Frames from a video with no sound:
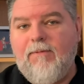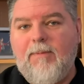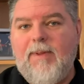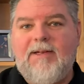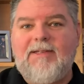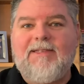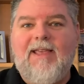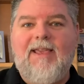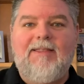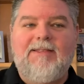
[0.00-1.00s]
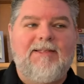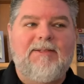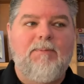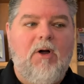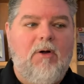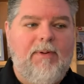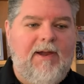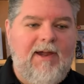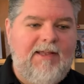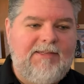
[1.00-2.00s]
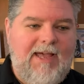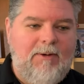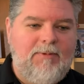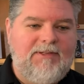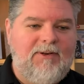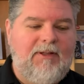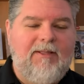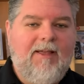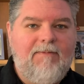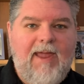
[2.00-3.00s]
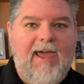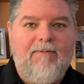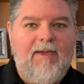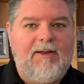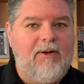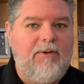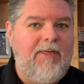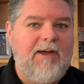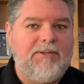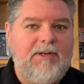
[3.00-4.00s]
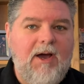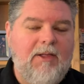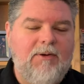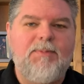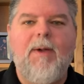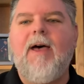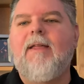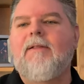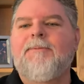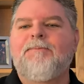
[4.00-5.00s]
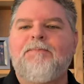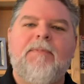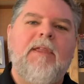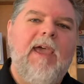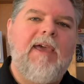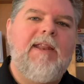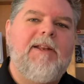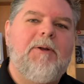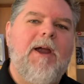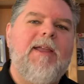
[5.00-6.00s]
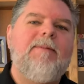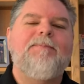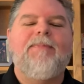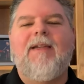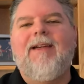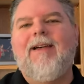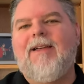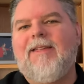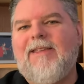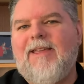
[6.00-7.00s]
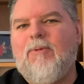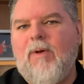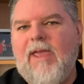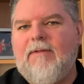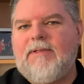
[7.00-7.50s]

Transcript: for me to say this is small because I would certainly love to have $800,000, but at any rate, we have